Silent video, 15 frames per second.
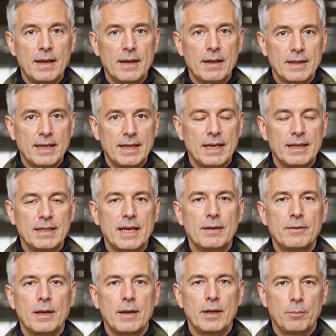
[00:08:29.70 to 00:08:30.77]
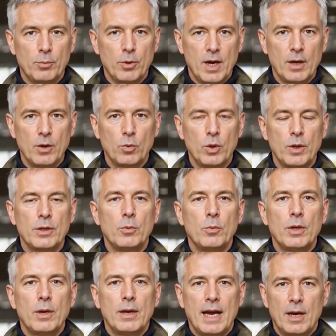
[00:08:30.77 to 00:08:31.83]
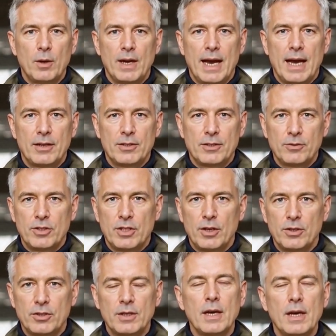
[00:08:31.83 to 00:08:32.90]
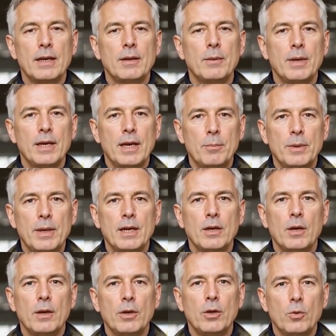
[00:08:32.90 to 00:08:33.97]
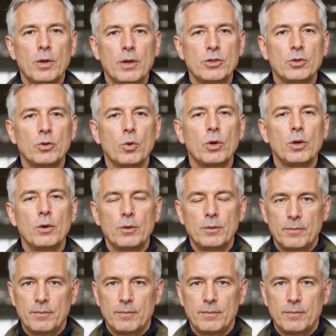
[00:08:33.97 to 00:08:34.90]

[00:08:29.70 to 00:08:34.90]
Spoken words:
they can definitely block one that would allow acts of genocide to be committed on U.S. soil.